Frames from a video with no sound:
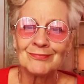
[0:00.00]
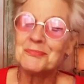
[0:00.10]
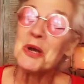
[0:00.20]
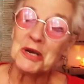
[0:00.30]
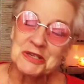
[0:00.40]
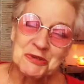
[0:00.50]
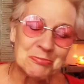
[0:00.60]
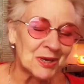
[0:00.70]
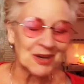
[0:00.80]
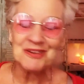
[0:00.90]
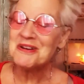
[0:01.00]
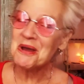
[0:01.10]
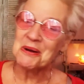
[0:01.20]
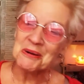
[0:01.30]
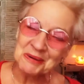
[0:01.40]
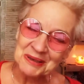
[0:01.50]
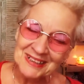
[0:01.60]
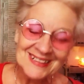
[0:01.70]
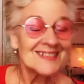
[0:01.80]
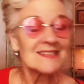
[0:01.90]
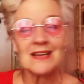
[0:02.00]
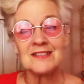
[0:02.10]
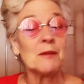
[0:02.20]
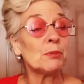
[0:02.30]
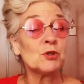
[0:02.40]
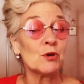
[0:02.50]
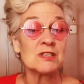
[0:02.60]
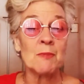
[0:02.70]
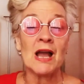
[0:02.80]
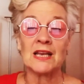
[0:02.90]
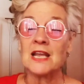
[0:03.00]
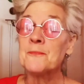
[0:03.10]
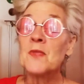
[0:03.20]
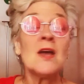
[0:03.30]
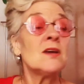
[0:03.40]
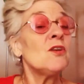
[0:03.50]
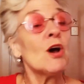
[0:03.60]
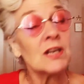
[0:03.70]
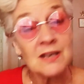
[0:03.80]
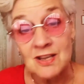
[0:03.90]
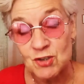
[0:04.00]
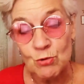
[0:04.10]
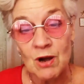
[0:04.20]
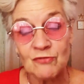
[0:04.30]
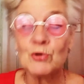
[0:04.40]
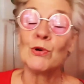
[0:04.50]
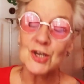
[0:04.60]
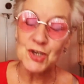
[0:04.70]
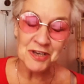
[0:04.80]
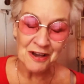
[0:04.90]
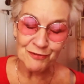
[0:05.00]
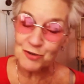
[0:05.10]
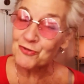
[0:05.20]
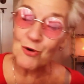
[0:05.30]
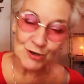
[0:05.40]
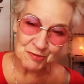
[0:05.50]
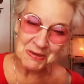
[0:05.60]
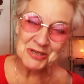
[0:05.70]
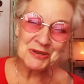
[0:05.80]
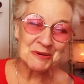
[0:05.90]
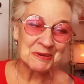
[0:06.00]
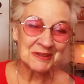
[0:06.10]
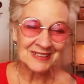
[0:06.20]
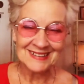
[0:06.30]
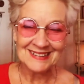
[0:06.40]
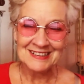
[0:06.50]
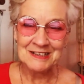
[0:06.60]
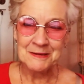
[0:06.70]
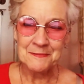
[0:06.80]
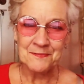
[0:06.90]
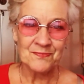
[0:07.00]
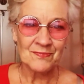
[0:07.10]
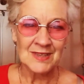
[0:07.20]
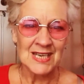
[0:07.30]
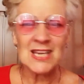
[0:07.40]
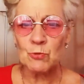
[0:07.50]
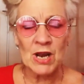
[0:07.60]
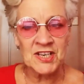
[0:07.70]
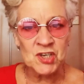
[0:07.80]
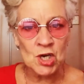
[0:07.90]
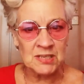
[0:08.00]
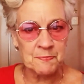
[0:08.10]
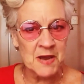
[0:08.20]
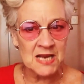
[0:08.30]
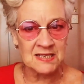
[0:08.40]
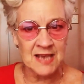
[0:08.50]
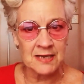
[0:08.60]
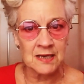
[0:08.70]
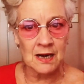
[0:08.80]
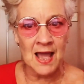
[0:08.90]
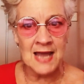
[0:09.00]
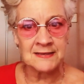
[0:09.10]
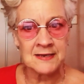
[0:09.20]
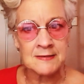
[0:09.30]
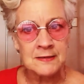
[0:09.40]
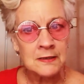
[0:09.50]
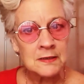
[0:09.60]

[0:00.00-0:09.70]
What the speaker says: "Merlin's beard, no," said Dumbledore, smiling. "Not unless you are foolish enough to force me to." "He will not be single-handed,"